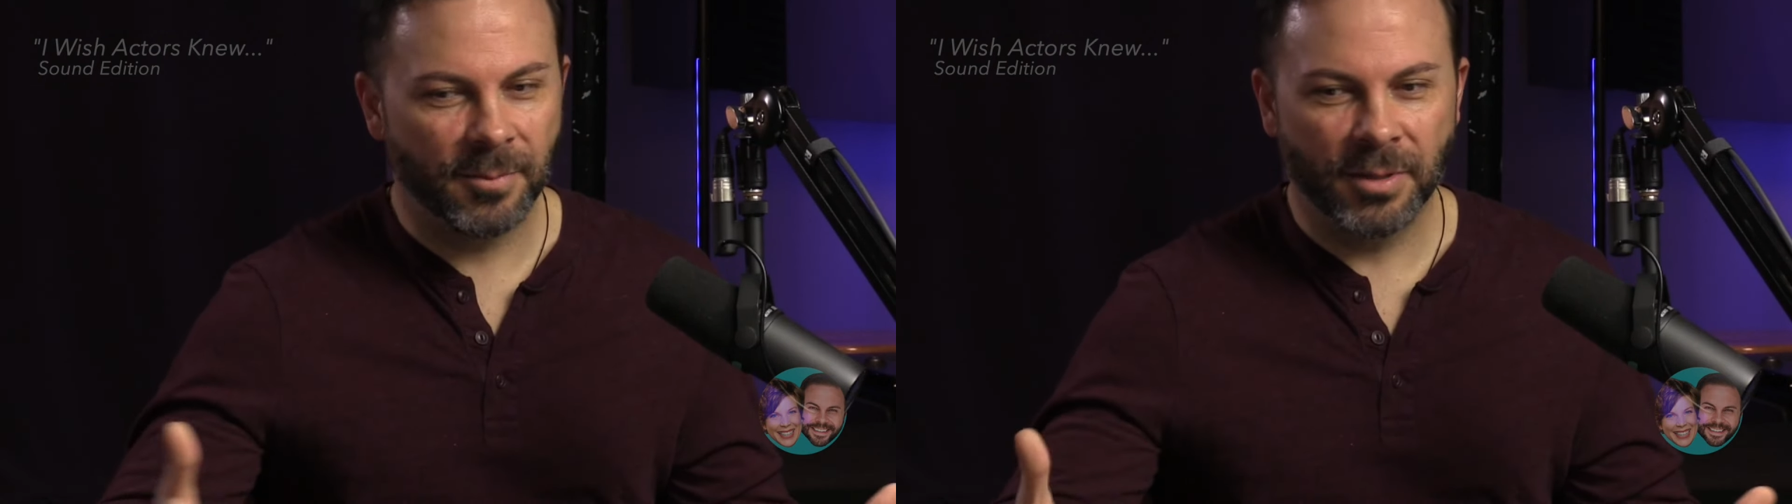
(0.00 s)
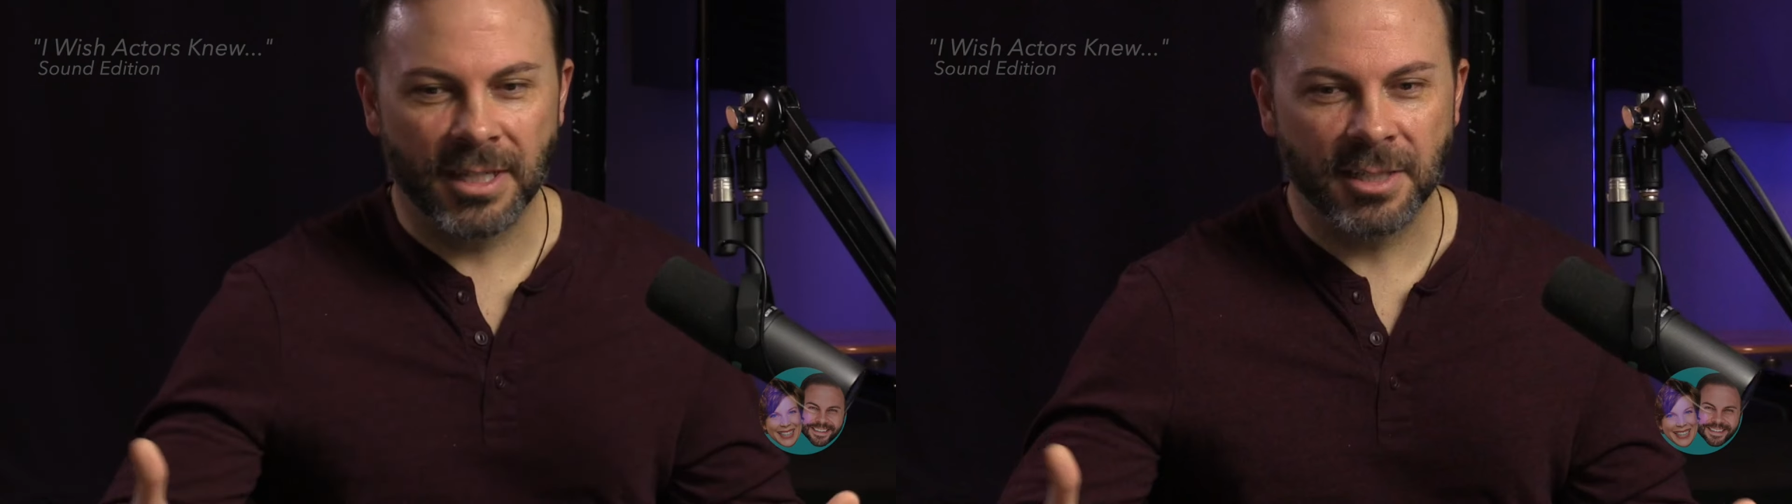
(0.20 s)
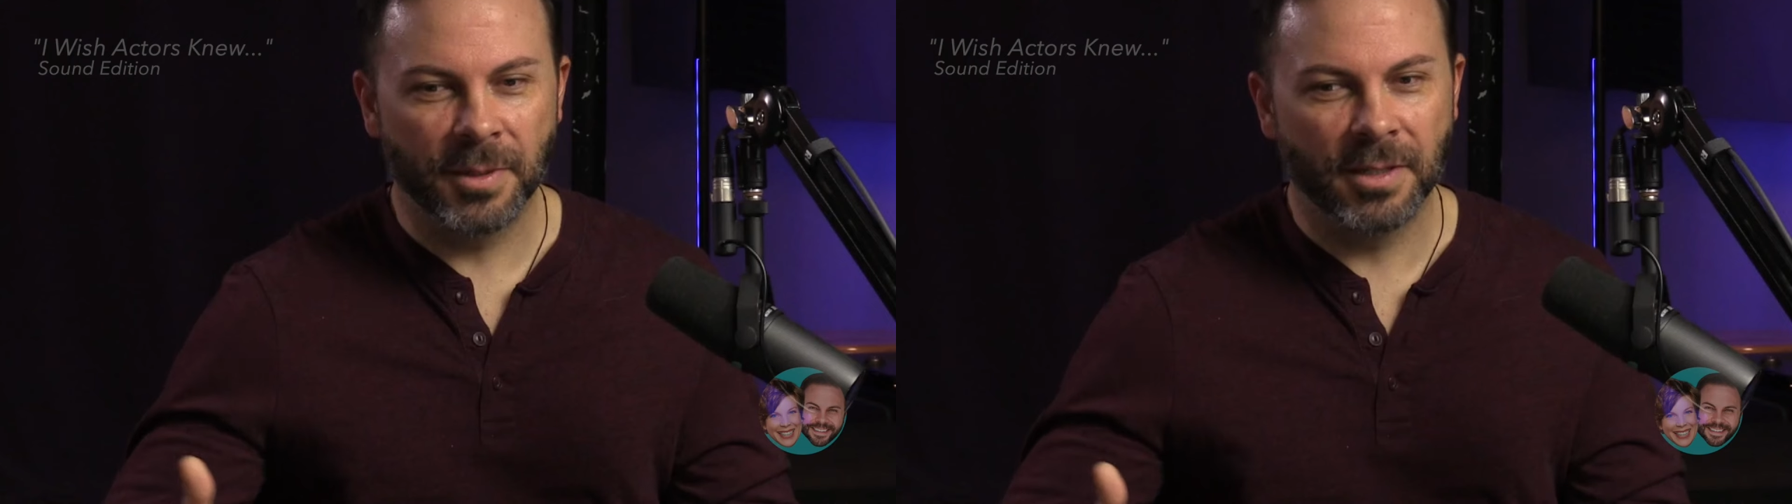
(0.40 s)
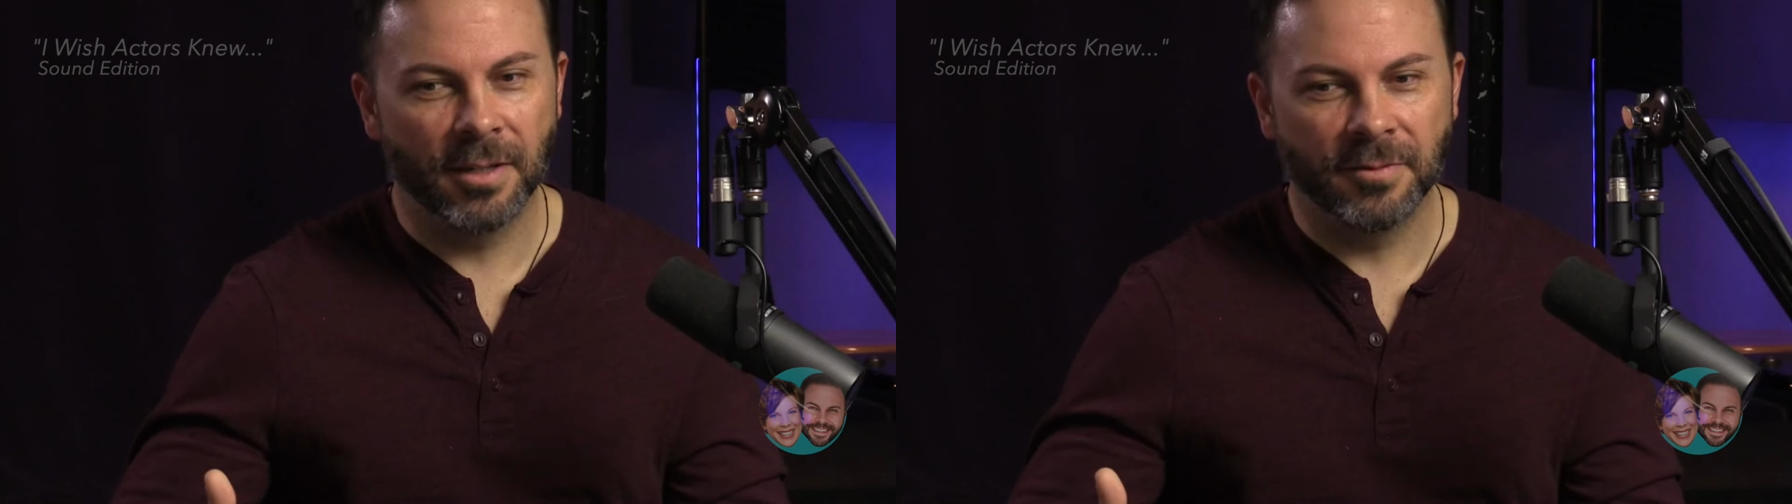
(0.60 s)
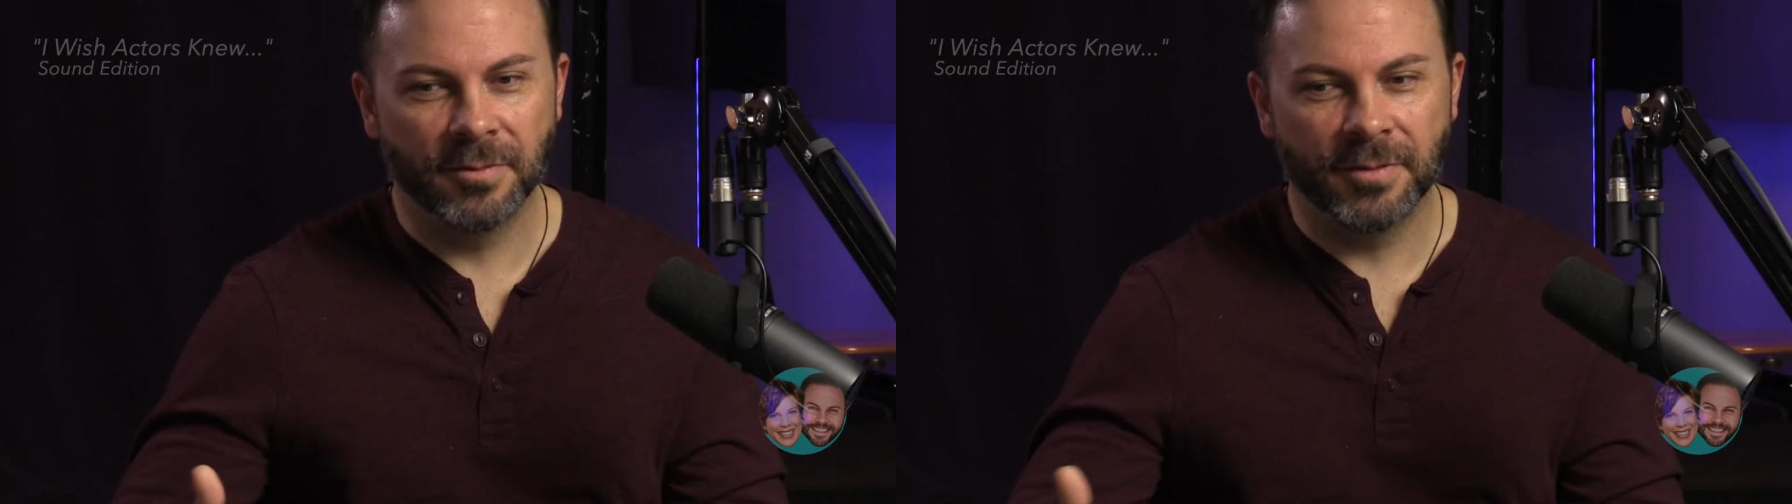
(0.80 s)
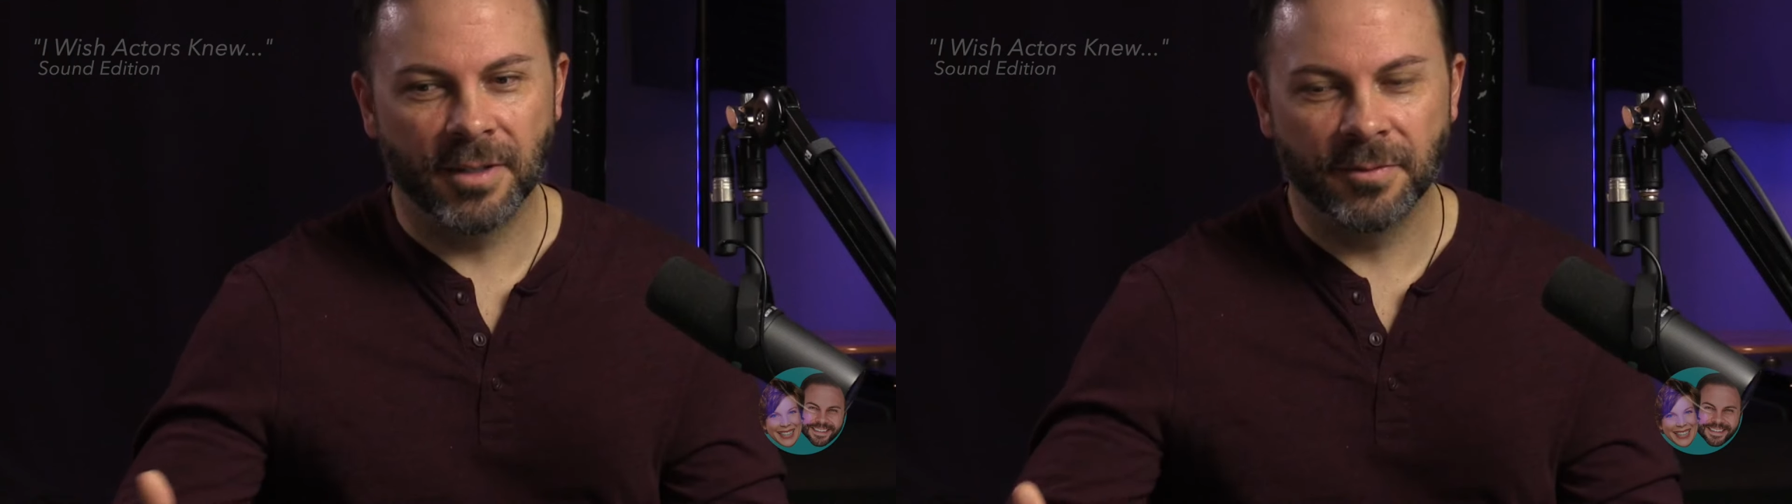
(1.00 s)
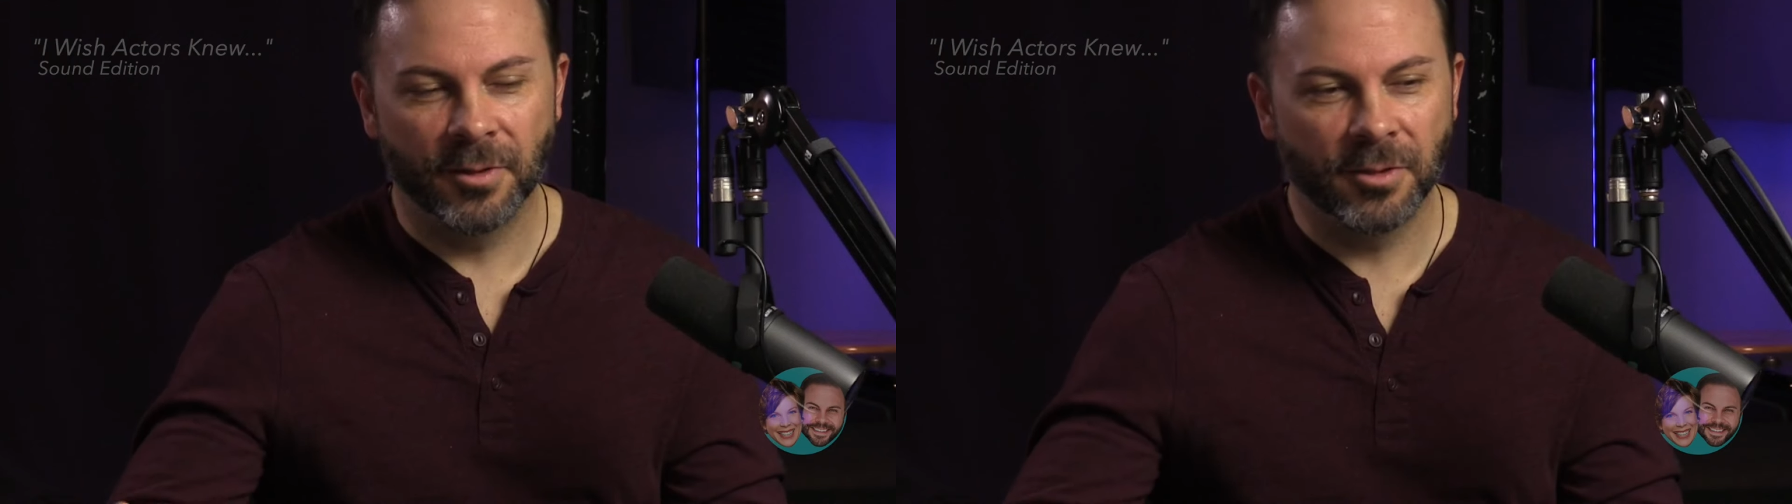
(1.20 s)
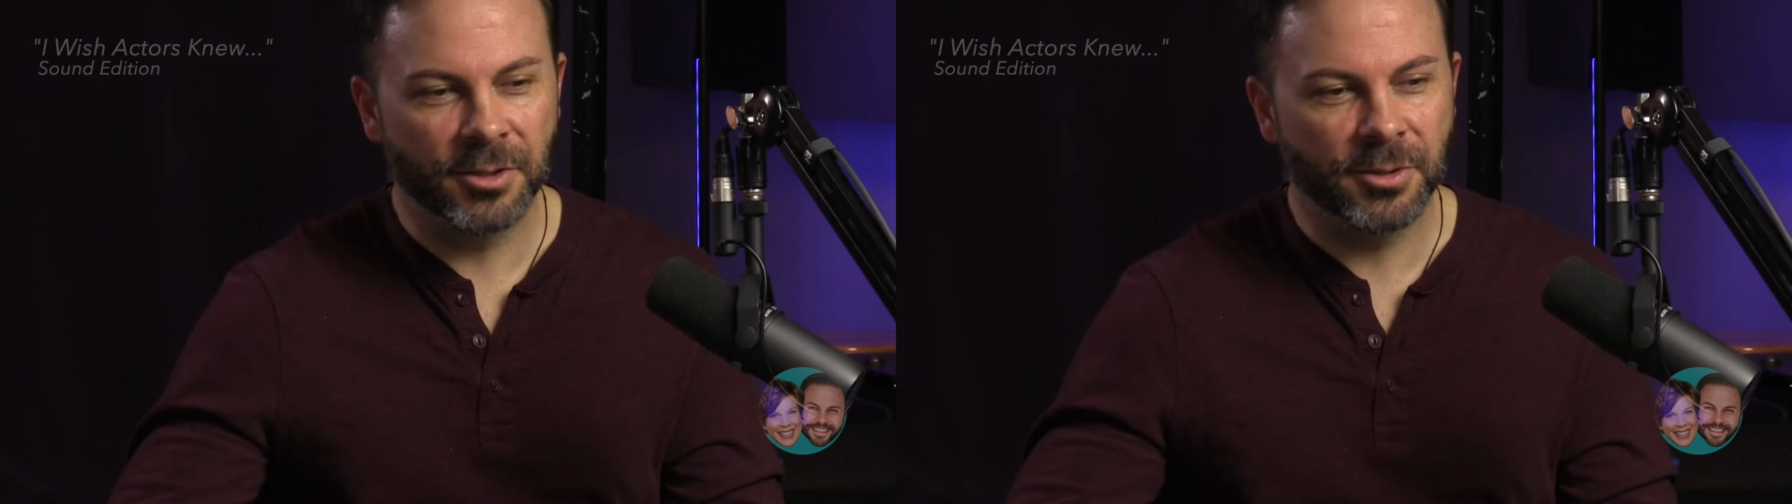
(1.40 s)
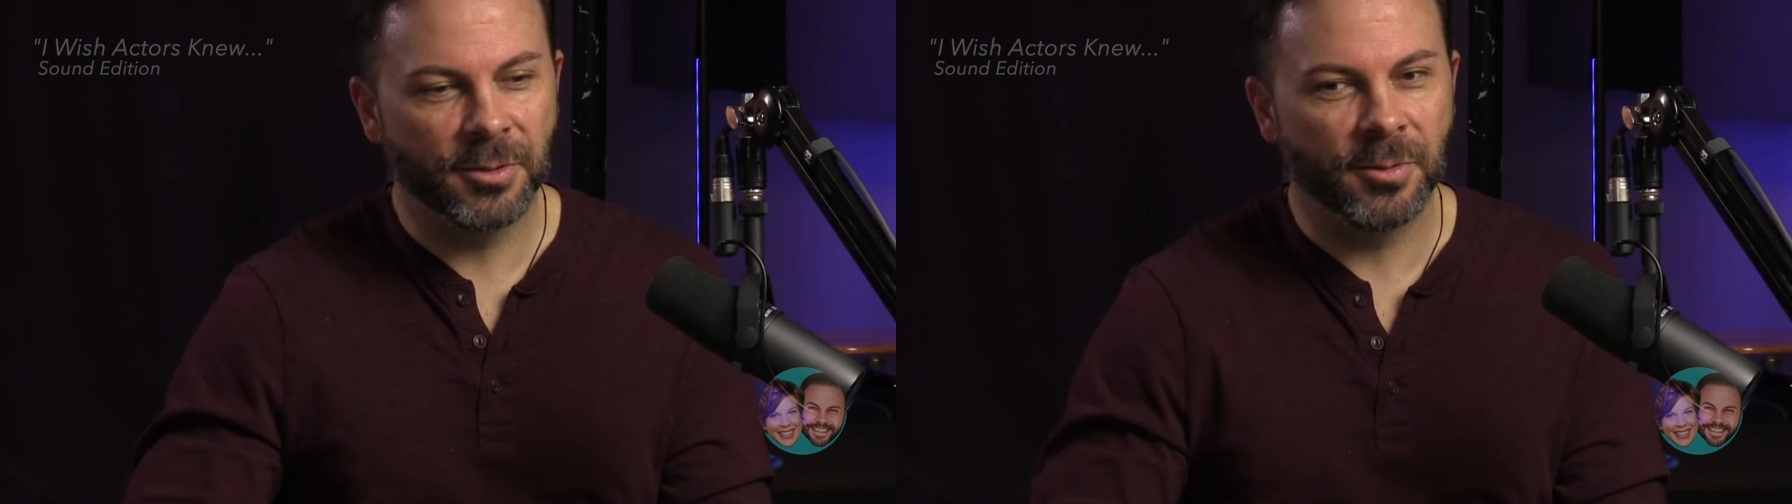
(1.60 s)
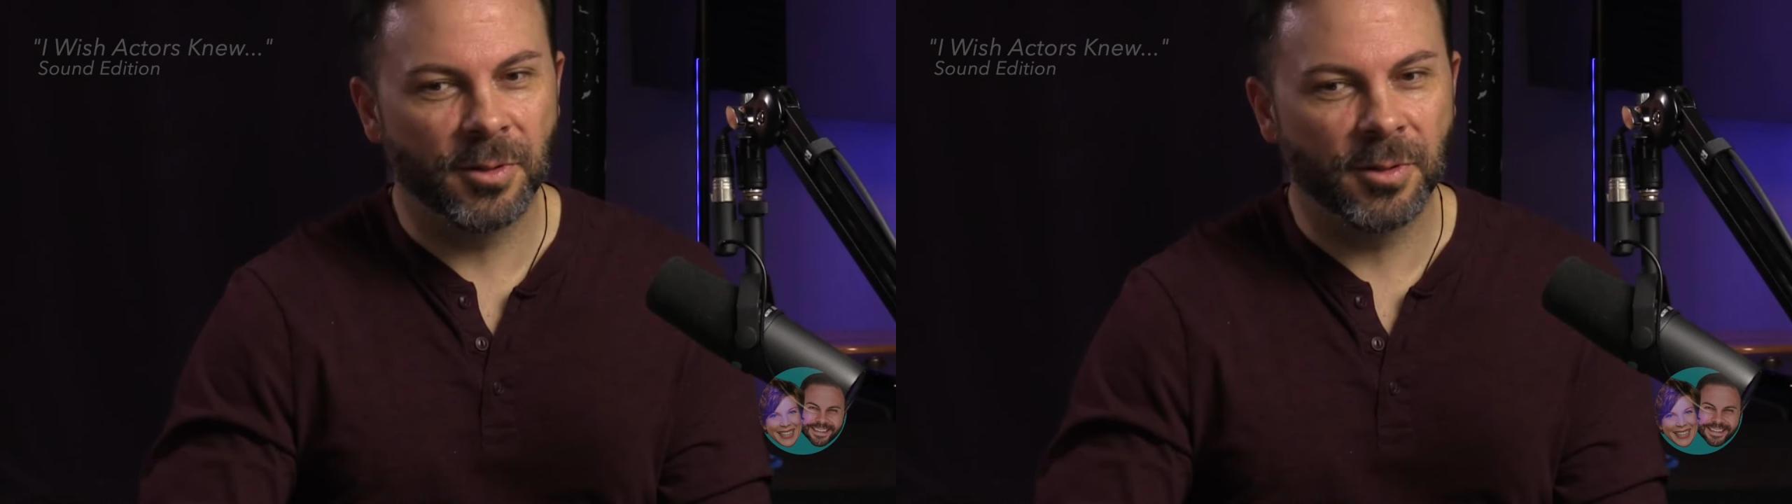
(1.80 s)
placement of furniture